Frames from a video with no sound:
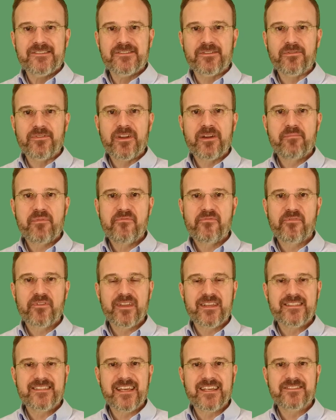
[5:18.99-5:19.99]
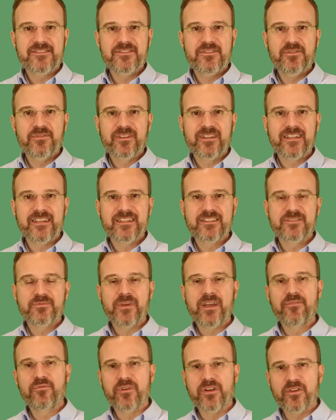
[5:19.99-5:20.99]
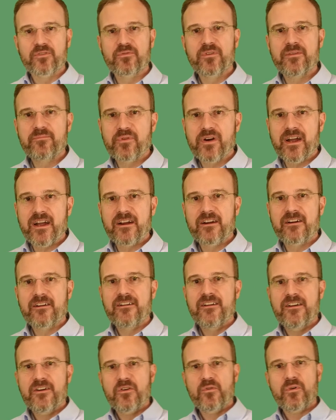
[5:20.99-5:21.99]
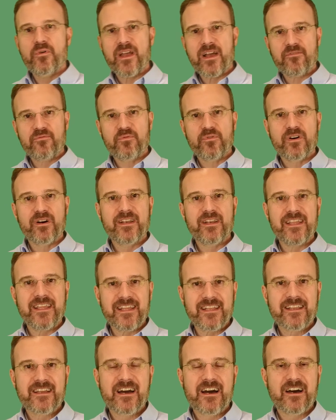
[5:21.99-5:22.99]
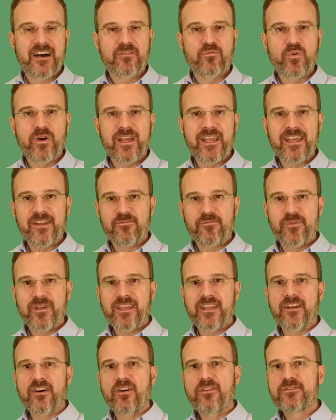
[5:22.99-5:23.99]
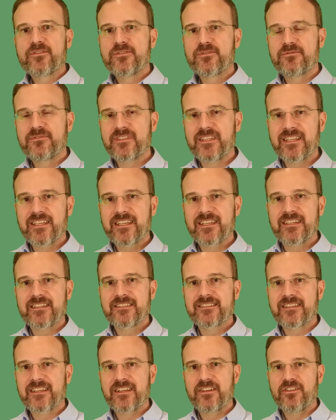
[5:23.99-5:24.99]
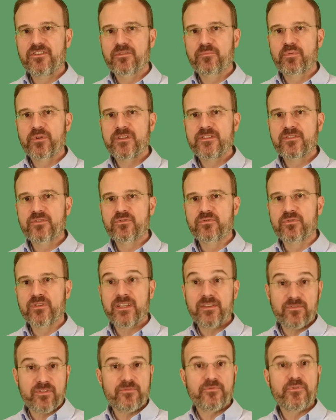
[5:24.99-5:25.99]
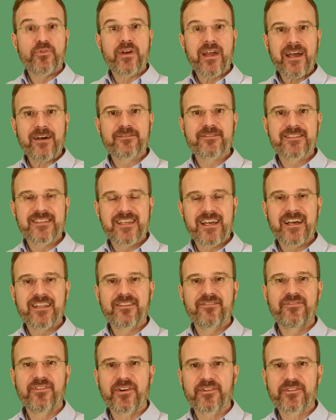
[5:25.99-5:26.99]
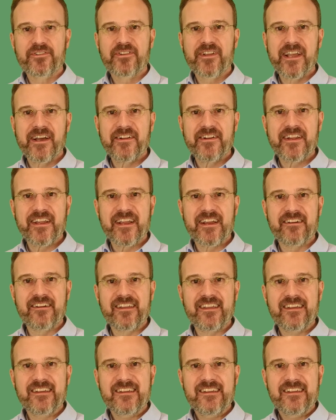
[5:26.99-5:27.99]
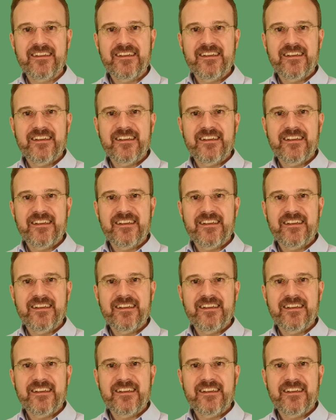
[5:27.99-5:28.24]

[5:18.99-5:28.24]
So Therapy for Kids has 2 clinics. We have one in Greenbrier, we have one in Conway, and we can also see kids in your preschool, even if you're outside the Faulkner County area.